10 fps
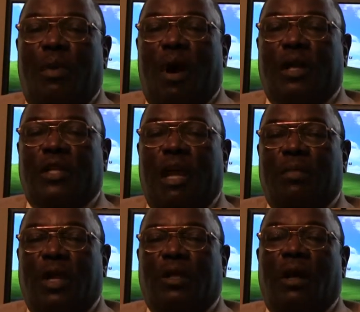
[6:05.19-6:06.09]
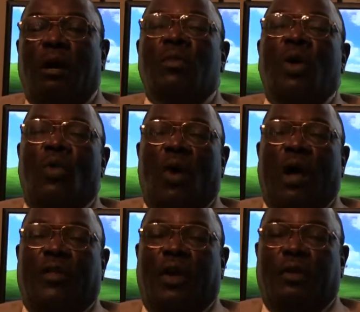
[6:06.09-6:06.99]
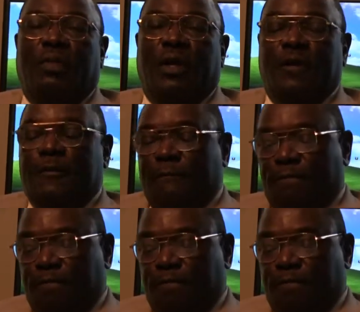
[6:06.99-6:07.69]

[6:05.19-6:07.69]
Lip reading: part-time income while they're in business.